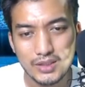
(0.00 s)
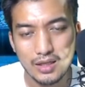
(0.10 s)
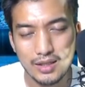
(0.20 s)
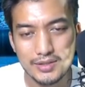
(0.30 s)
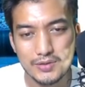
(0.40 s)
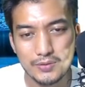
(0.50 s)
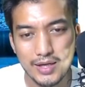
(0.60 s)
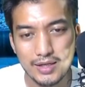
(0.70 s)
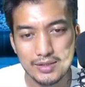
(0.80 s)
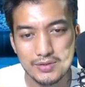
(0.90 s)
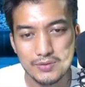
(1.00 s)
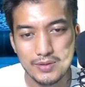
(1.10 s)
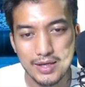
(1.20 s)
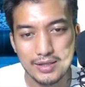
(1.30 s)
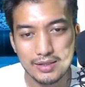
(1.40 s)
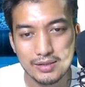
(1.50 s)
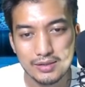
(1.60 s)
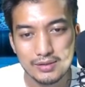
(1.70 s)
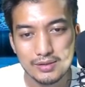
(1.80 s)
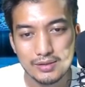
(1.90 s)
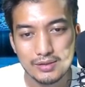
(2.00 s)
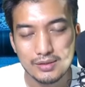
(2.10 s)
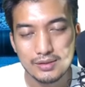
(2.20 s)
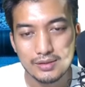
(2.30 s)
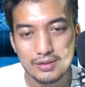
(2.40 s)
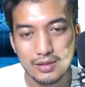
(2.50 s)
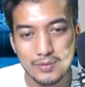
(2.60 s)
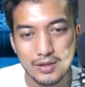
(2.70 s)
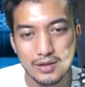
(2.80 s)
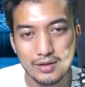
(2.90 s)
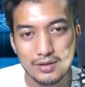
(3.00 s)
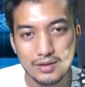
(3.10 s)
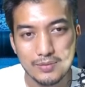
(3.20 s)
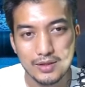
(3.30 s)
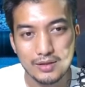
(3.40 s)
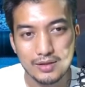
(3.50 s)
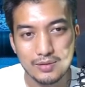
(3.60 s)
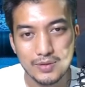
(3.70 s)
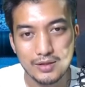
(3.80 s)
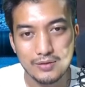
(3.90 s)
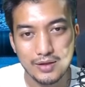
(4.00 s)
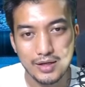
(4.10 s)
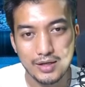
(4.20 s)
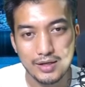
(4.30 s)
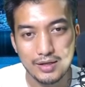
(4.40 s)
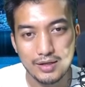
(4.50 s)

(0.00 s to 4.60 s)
Let's do that, let's do that. Come on, come on, come on. Okay.